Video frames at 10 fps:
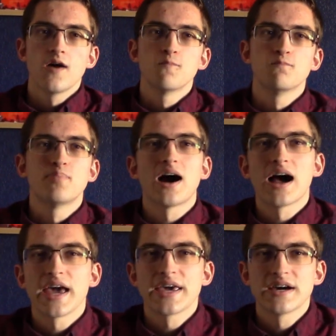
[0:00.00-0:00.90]

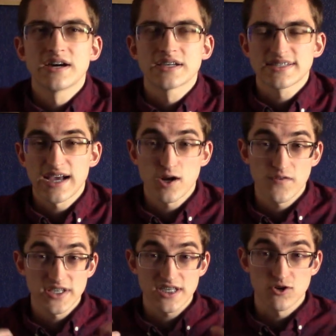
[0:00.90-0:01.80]
by
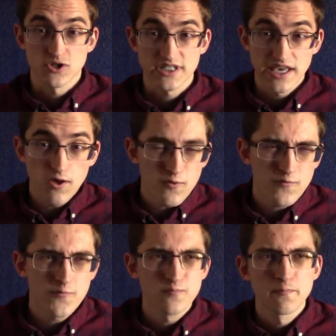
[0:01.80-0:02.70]
sacrificing
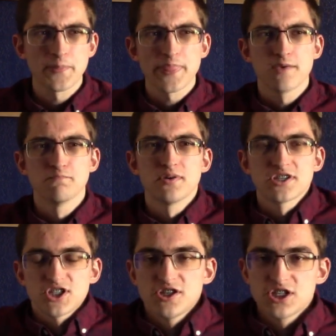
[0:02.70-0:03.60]
herself,
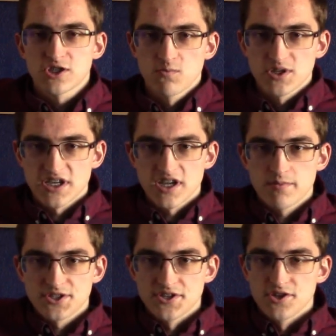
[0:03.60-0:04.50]
but she just was
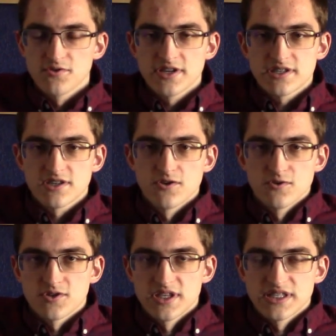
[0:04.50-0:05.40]
unable to do it,
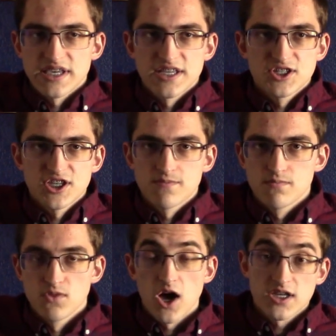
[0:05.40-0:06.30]
so instead she
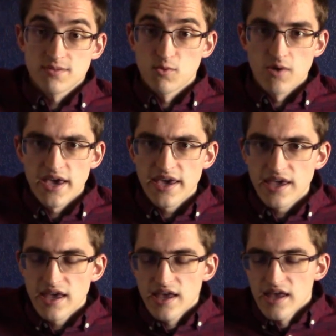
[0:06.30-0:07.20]
locked him
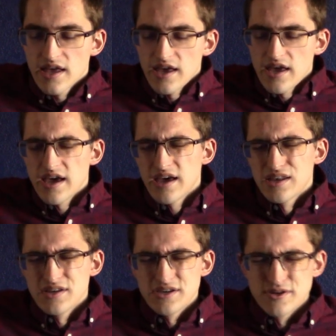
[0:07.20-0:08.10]
away.
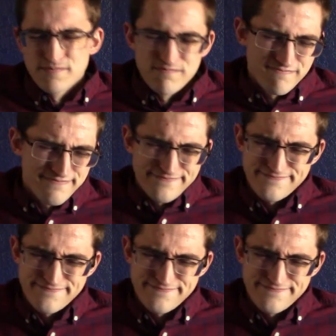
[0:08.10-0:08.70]
And,